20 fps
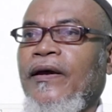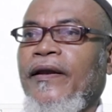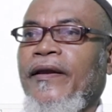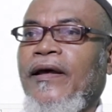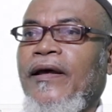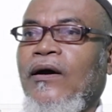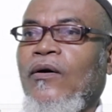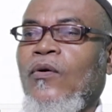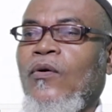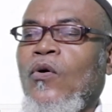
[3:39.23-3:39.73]

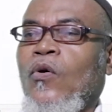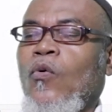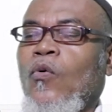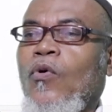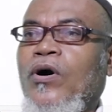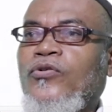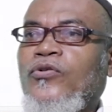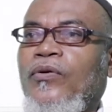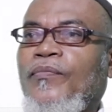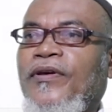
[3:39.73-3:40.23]
Now,
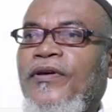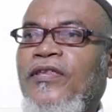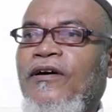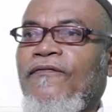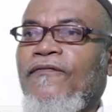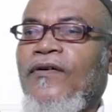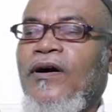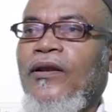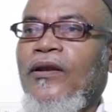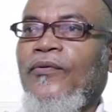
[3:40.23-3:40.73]
what will be the
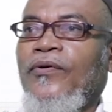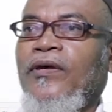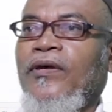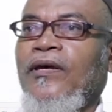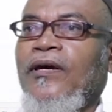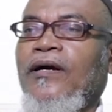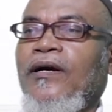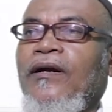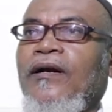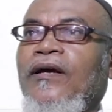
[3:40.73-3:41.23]
value
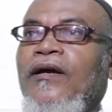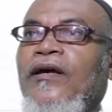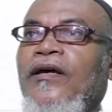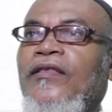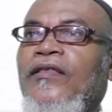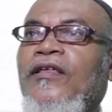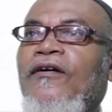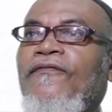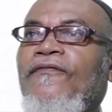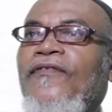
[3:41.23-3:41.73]
here?
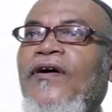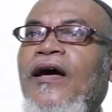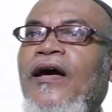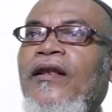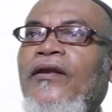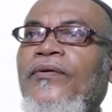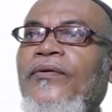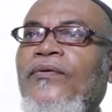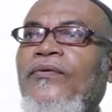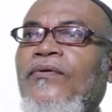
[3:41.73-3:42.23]
The
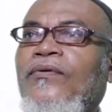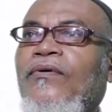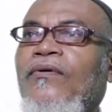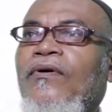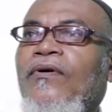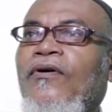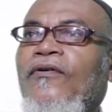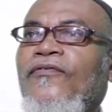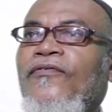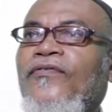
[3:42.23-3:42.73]
value
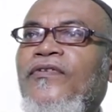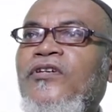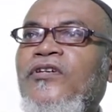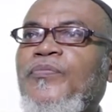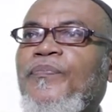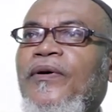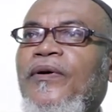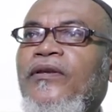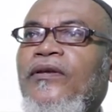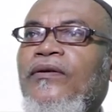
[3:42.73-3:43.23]
of this
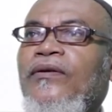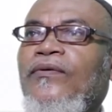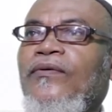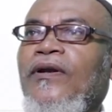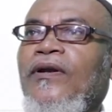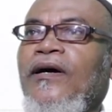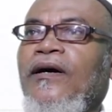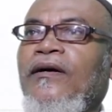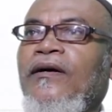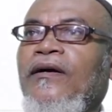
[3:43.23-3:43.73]

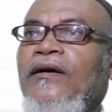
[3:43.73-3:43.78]
particular